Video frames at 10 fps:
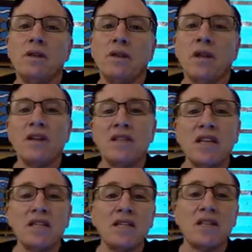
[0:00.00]
Now, this
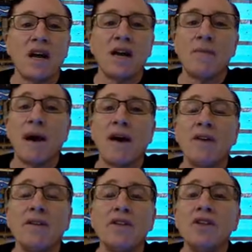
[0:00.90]
doesn't talk
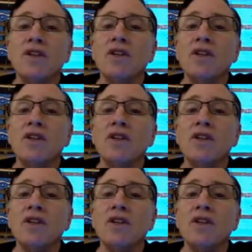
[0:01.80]
about